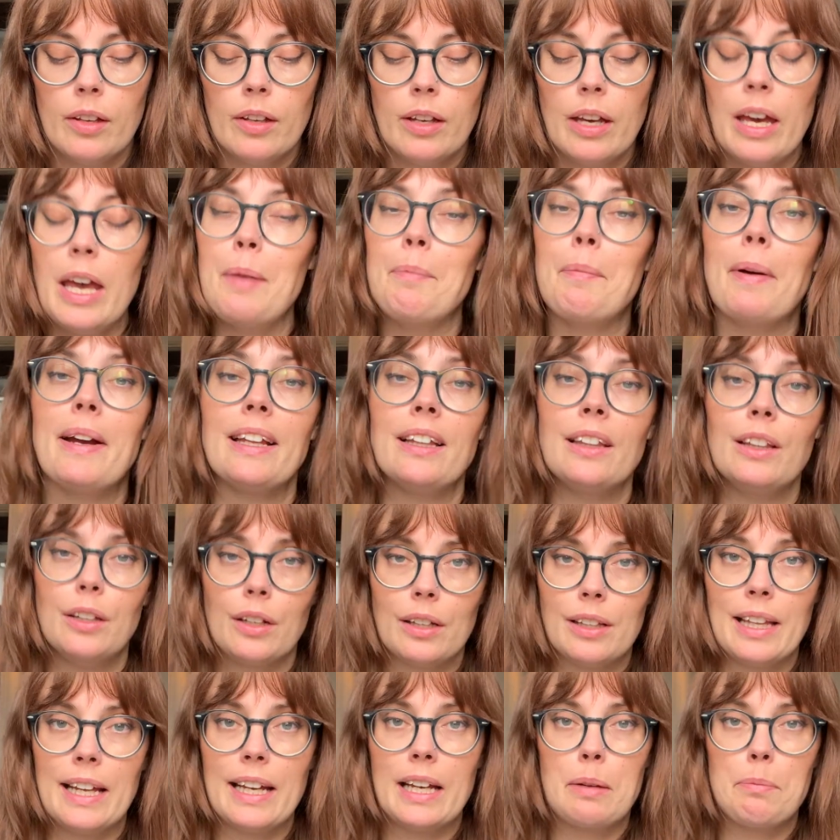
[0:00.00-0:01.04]
It might look
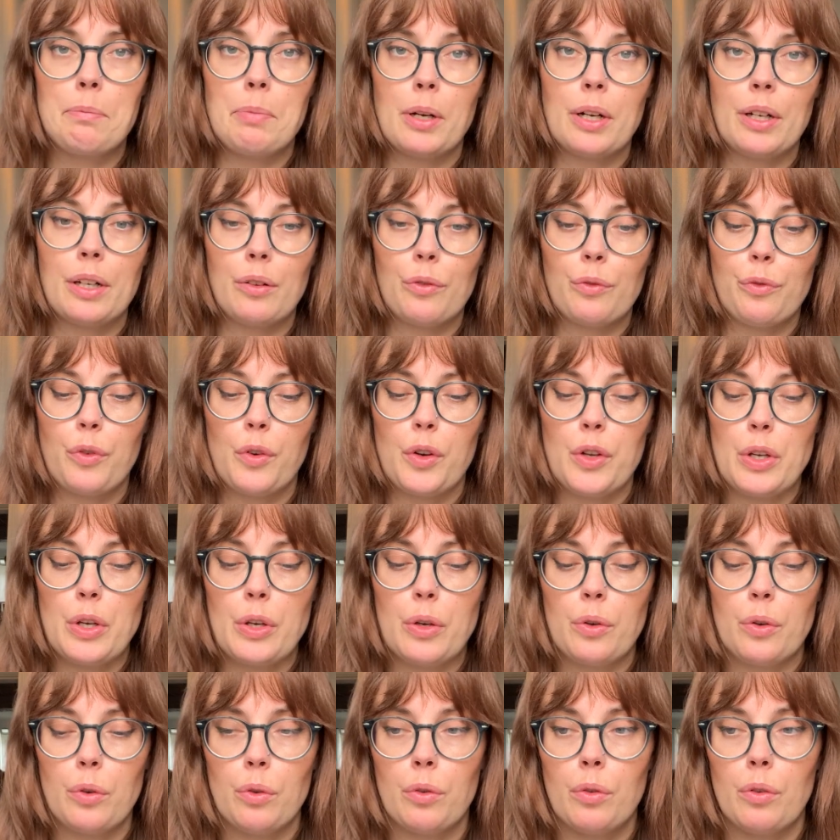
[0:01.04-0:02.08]
like a burden for
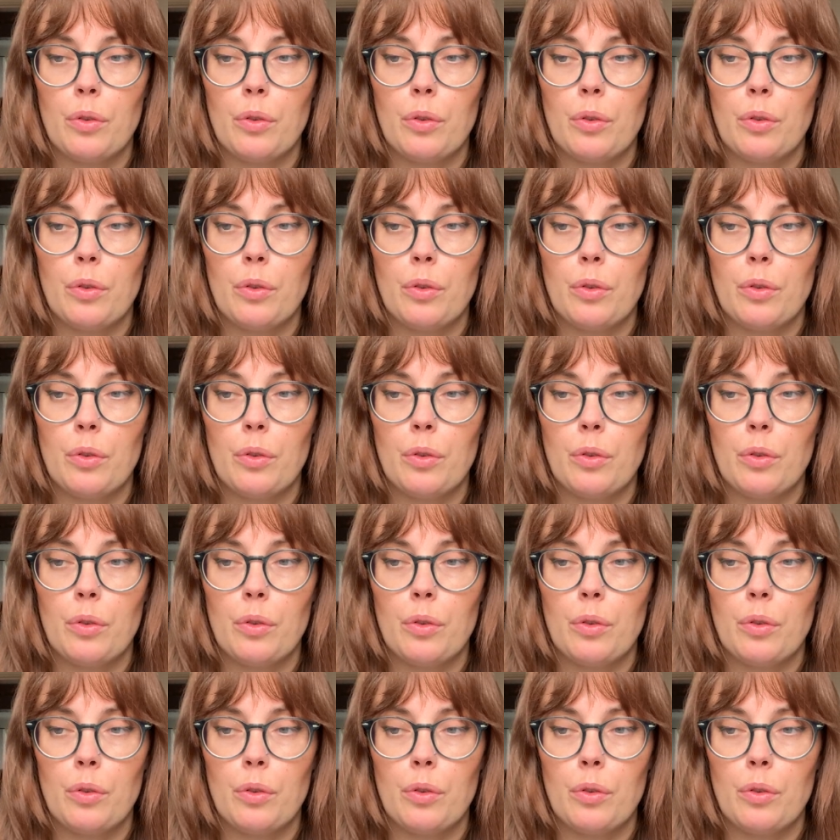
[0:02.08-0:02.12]
you